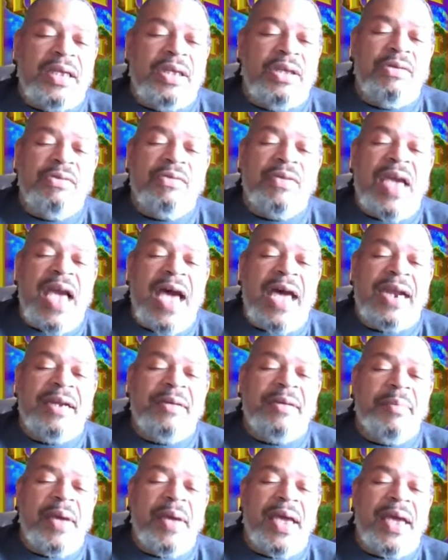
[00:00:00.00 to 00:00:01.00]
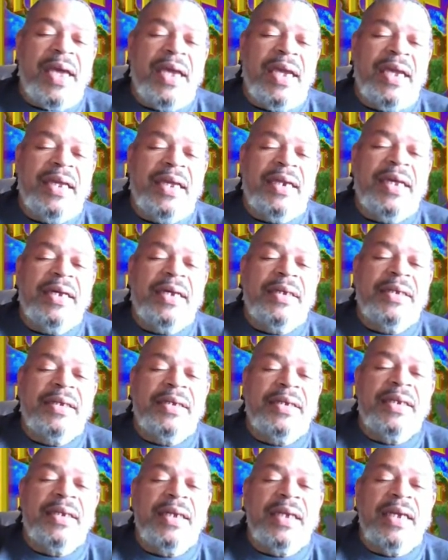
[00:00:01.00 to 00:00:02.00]
You've got it made
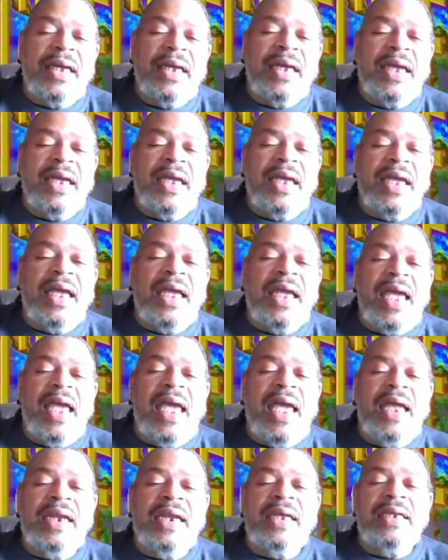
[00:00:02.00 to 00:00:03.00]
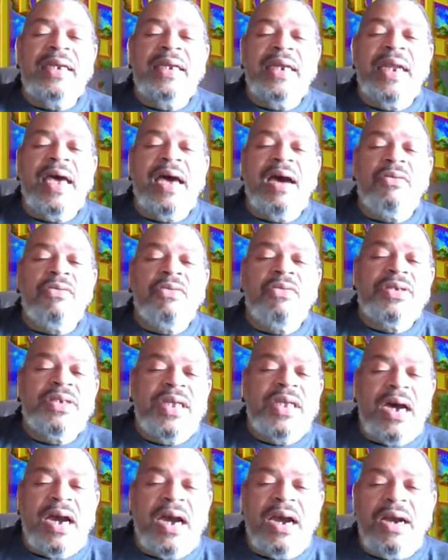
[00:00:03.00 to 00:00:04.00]
and can now
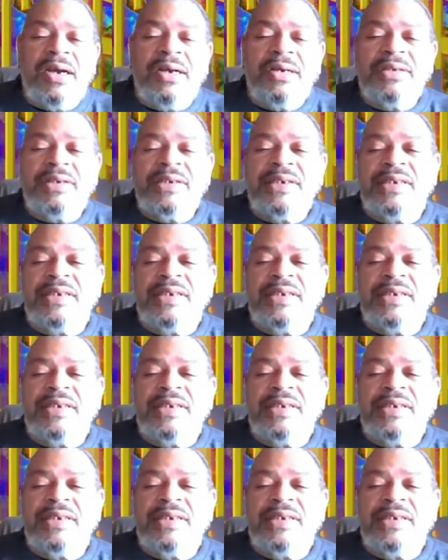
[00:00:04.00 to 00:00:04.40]
retire.